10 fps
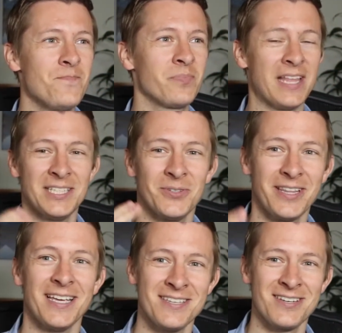that's where
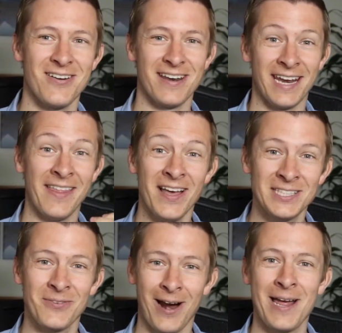they started, and
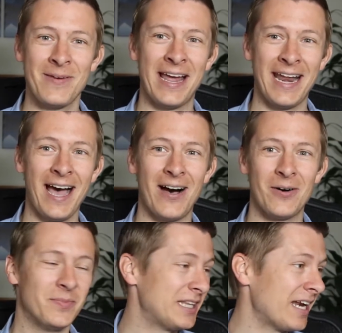that's where I'm at
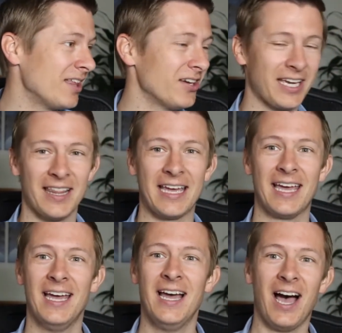now. But then I look at, like,
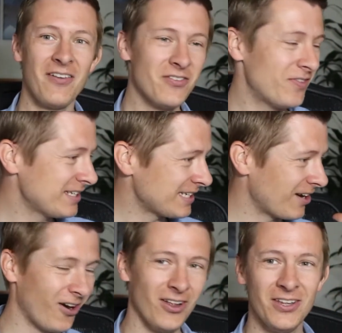I've invested
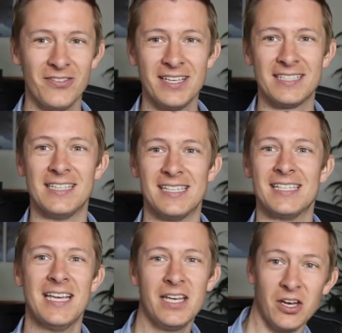all of this in this,
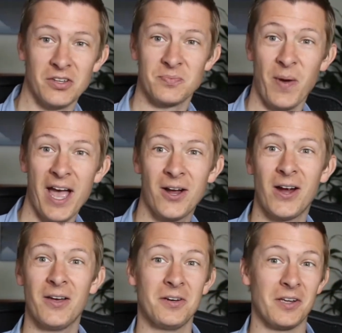this
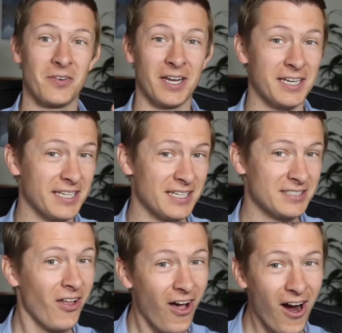background, and I've got a
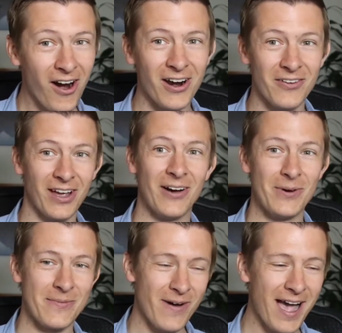DSLR, and I've got
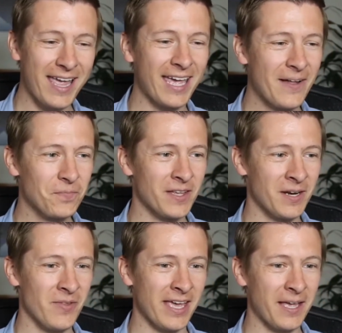my mic, and
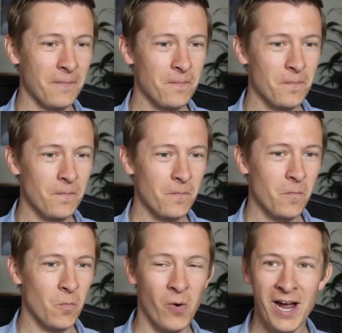I'm like,
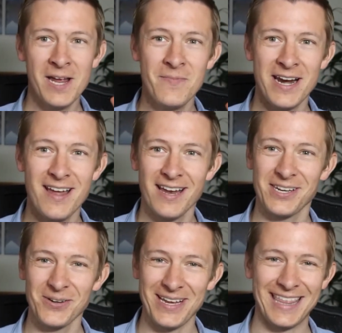why am I not
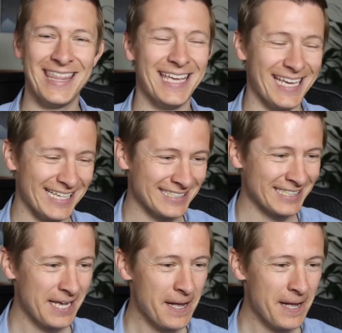doing this?